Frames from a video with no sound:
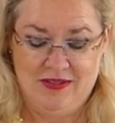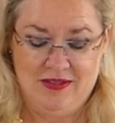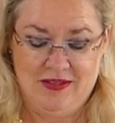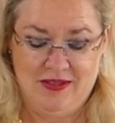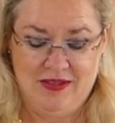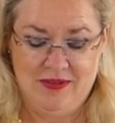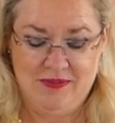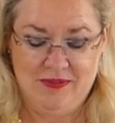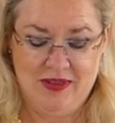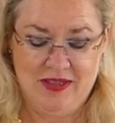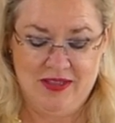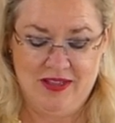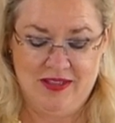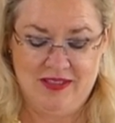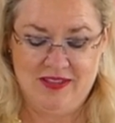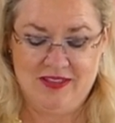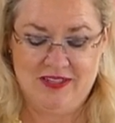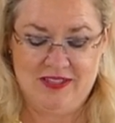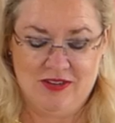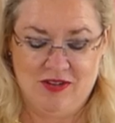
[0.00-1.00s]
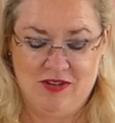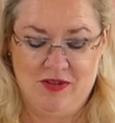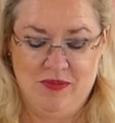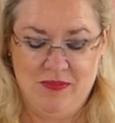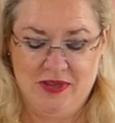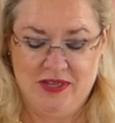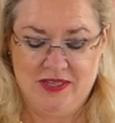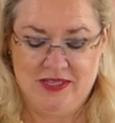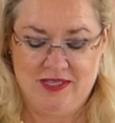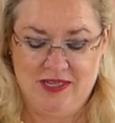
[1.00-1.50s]
I'm going to get this all
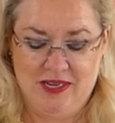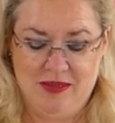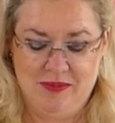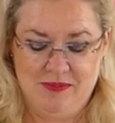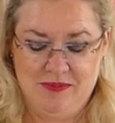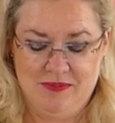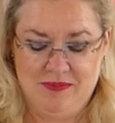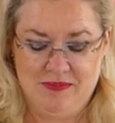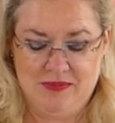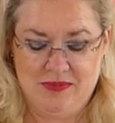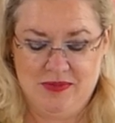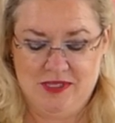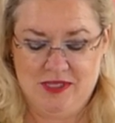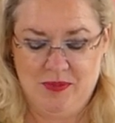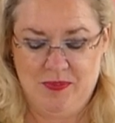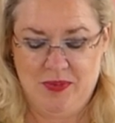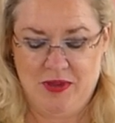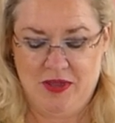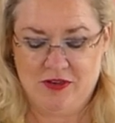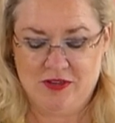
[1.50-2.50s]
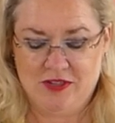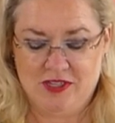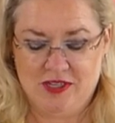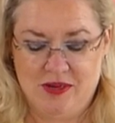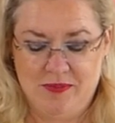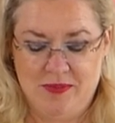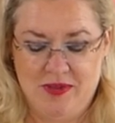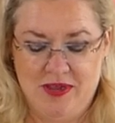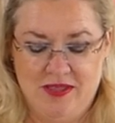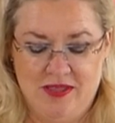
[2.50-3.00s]
mixed up because the butter's going
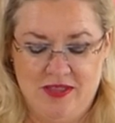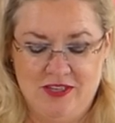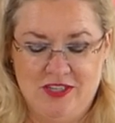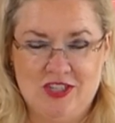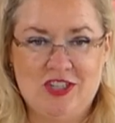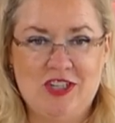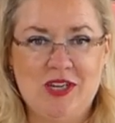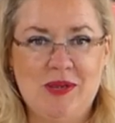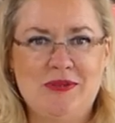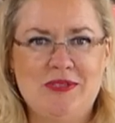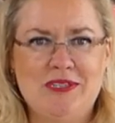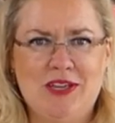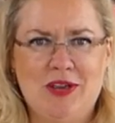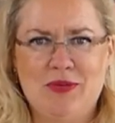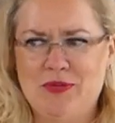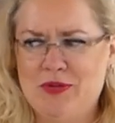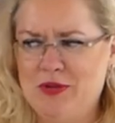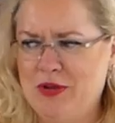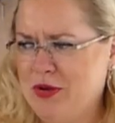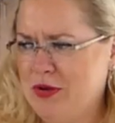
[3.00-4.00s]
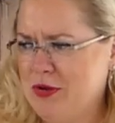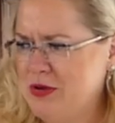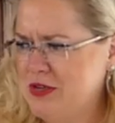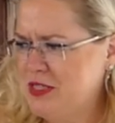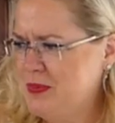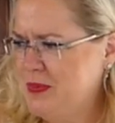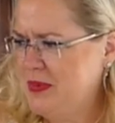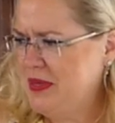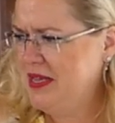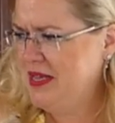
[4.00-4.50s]
to make these chips get real
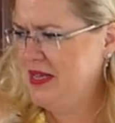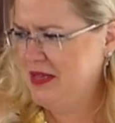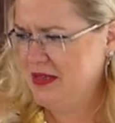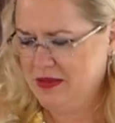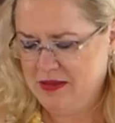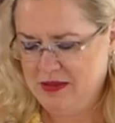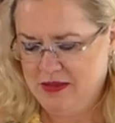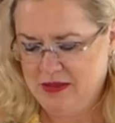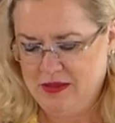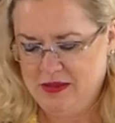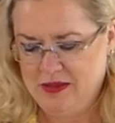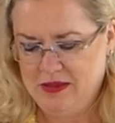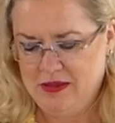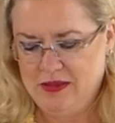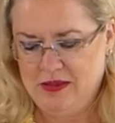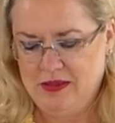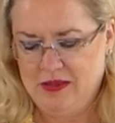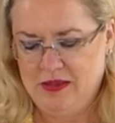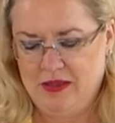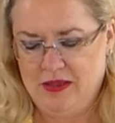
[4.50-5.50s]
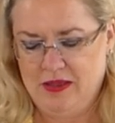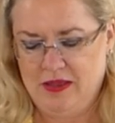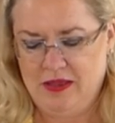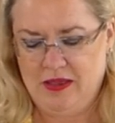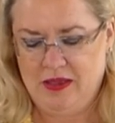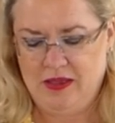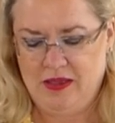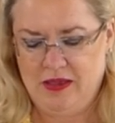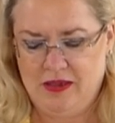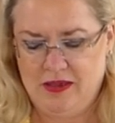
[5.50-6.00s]
crispy.
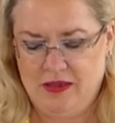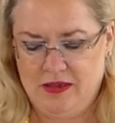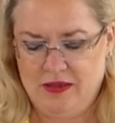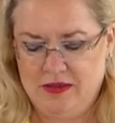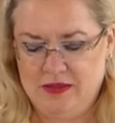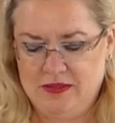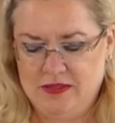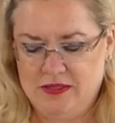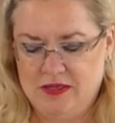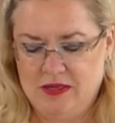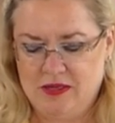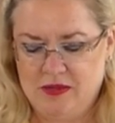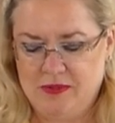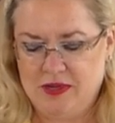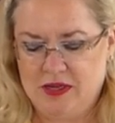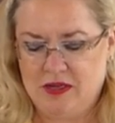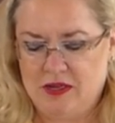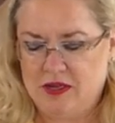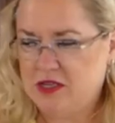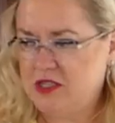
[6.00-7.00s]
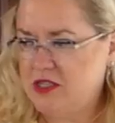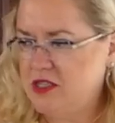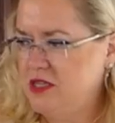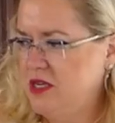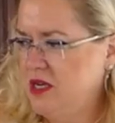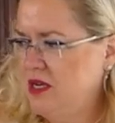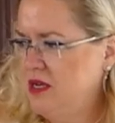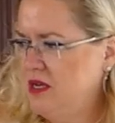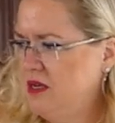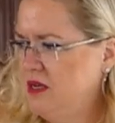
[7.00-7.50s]
And, oh my gosh,
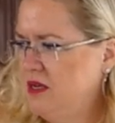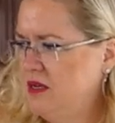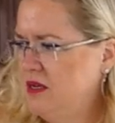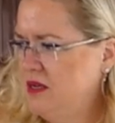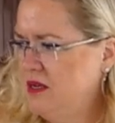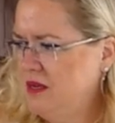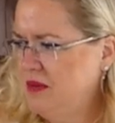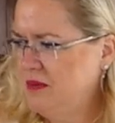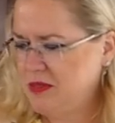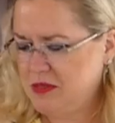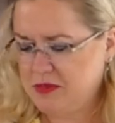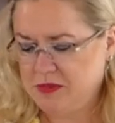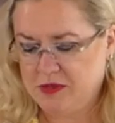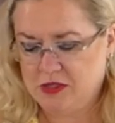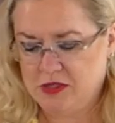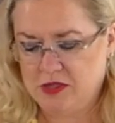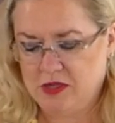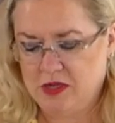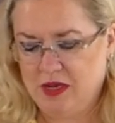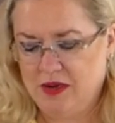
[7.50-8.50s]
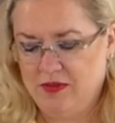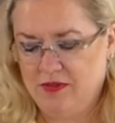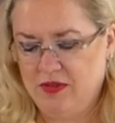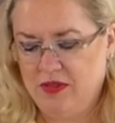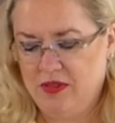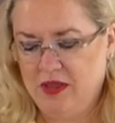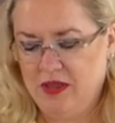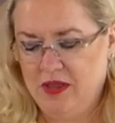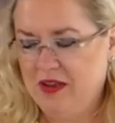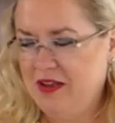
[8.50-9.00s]
yum! Just make sure I got
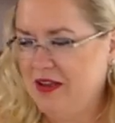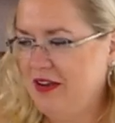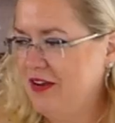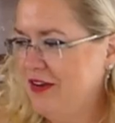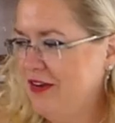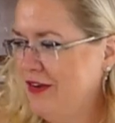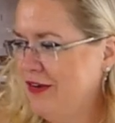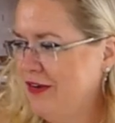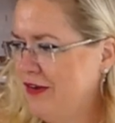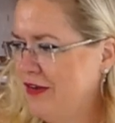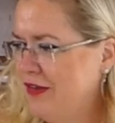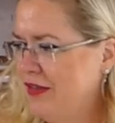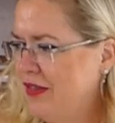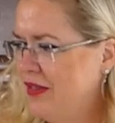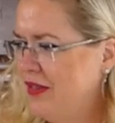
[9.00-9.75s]
everything in here.